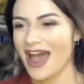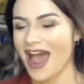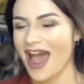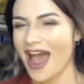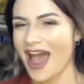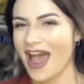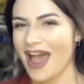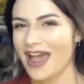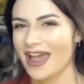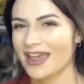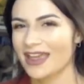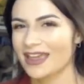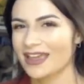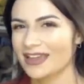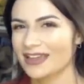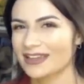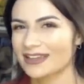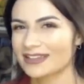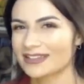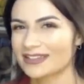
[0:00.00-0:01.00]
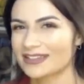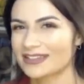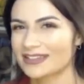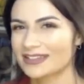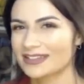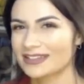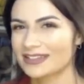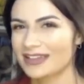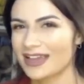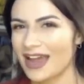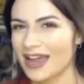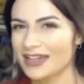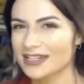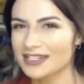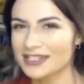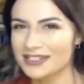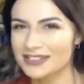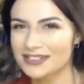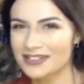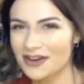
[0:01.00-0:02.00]
I kind
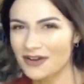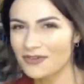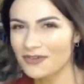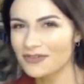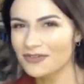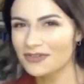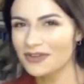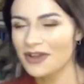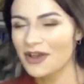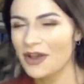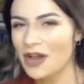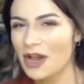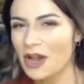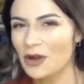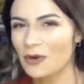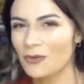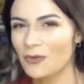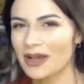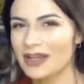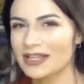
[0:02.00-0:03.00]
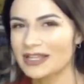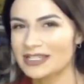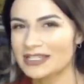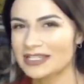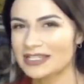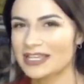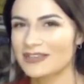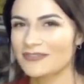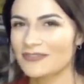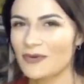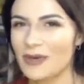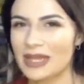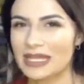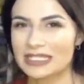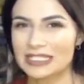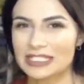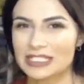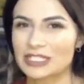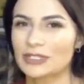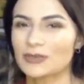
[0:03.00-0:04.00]
of don't want to give
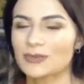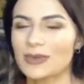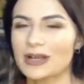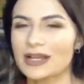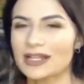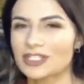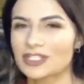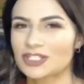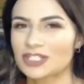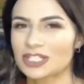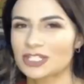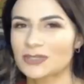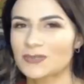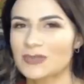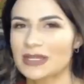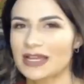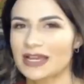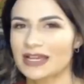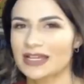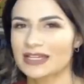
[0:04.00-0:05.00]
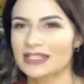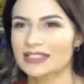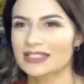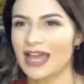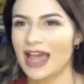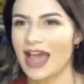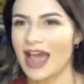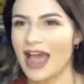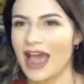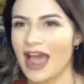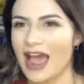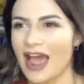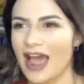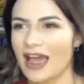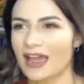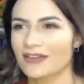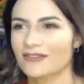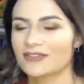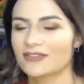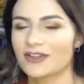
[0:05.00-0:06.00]
away too much just because
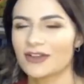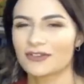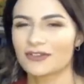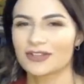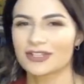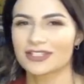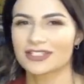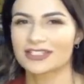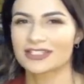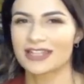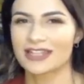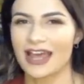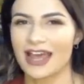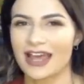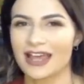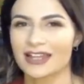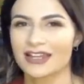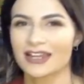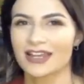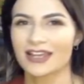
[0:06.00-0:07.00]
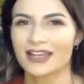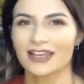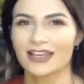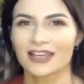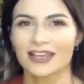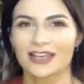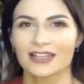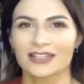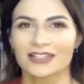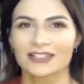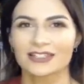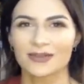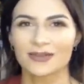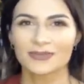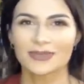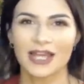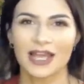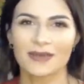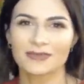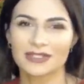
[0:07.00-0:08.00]
I've noticed that
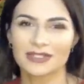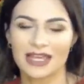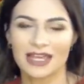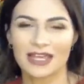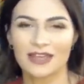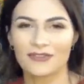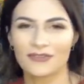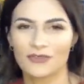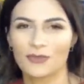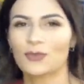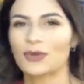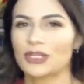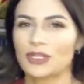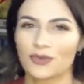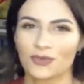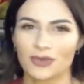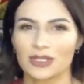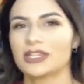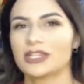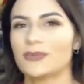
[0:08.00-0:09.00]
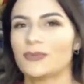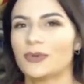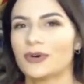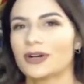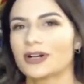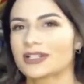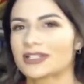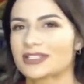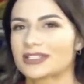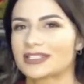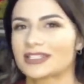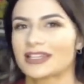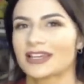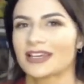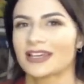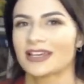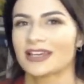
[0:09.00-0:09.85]
sometimes if when you read the books,